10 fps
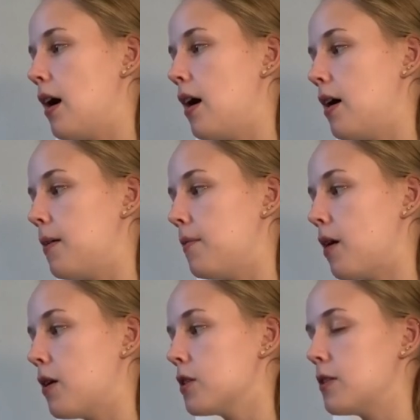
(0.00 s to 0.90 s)

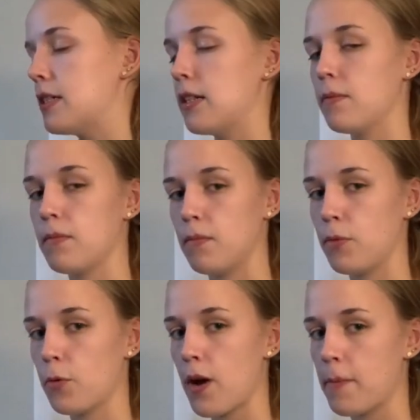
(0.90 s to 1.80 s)
Also, I did
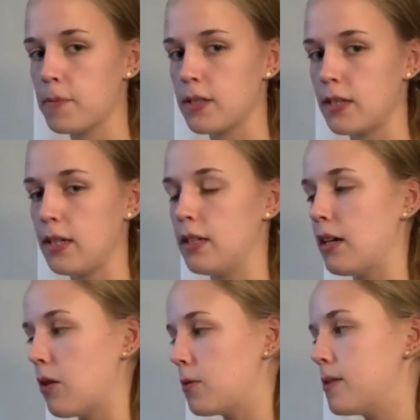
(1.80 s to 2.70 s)
more reps than
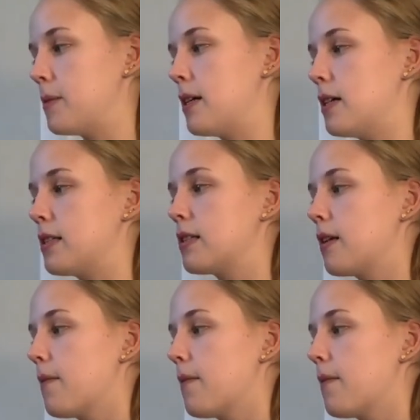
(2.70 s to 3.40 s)
the other ones because